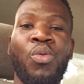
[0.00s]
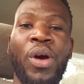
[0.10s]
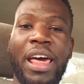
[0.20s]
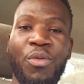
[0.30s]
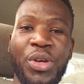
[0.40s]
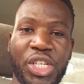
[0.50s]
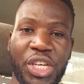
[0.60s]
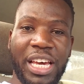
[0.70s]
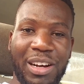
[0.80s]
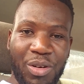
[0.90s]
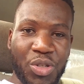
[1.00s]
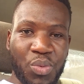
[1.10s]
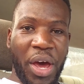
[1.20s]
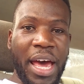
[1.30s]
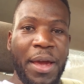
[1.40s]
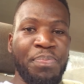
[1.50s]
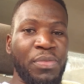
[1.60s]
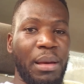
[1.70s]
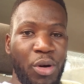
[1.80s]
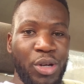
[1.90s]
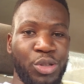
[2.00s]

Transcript: which gear goes where. I'm going to